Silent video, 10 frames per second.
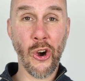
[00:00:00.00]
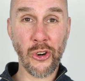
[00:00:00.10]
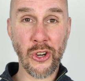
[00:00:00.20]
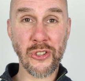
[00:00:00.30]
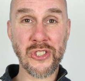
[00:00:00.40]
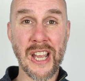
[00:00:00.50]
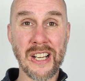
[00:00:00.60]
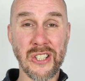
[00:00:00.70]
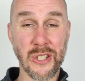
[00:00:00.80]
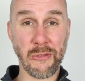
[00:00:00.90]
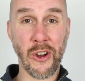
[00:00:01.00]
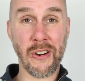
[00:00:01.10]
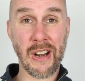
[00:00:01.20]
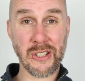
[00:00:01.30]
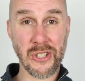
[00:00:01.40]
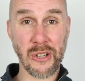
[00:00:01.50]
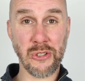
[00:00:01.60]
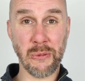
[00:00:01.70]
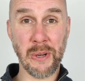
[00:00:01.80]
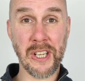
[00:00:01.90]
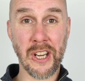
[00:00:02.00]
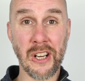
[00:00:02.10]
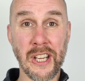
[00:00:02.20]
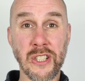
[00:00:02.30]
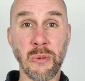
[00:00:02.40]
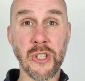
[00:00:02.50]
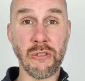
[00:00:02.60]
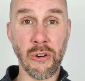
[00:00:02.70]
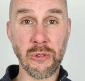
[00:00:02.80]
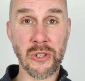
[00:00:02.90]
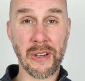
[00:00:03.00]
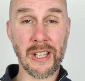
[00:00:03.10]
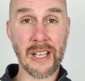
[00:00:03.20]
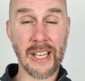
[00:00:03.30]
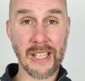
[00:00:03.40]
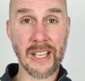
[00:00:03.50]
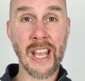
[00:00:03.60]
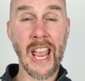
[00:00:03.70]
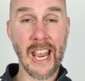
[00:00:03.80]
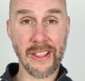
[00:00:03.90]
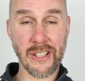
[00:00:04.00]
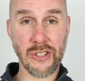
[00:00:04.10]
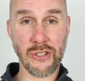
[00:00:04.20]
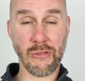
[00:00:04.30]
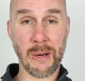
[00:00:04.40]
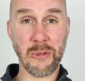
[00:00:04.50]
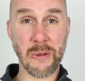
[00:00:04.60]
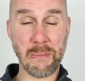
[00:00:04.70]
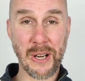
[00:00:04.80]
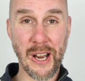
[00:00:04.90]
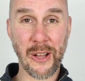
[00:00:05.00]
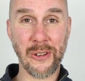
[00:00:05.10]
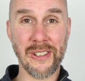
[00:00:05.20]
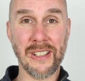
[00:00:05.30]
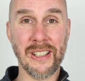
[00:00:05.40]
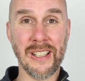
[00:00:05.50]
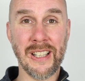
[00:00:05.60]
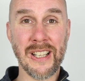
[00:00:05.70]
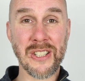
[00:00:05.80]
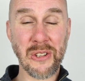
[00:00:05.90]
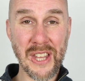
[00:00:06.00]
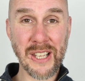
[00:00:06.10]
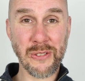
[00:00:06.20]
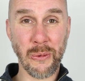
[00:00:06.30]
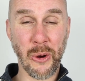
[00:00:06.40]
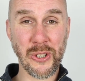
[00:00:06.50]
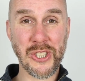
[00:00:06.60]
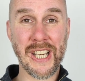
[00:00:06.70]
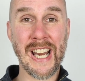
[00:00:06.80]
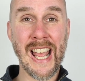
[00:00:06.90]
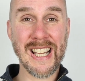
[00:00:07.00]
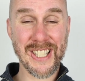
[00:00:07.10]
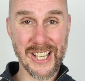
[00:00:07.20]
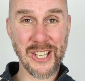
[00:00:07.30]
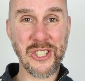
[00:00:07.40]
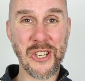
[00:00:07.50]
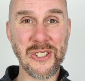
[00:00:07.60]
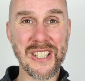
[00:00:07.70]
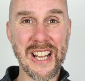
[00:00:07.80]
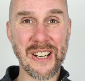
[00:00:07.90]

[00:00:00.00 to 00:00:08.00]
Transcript: or contact us via our social media links, which are also in the link in the description below. So thanks for watching. Stay tuned to